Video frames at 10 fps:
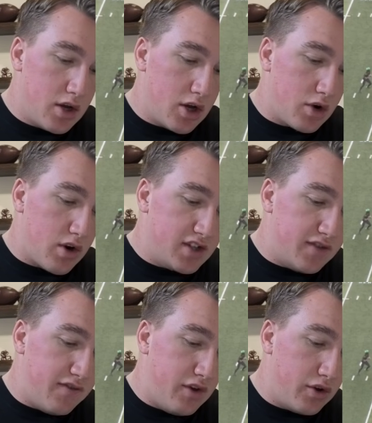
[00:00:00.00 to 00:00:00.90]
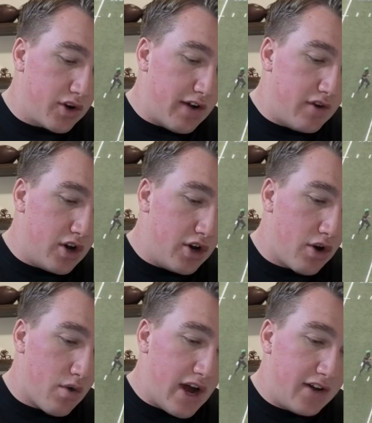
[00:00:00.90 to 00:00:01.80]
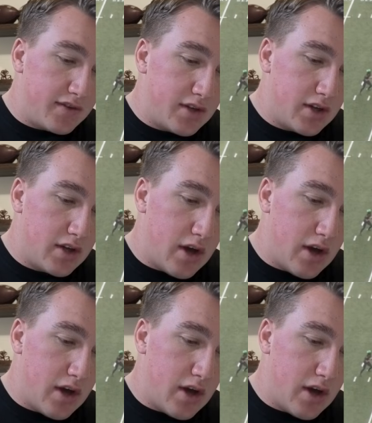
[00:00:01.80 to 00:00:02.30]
across the field. You're going to have an under route,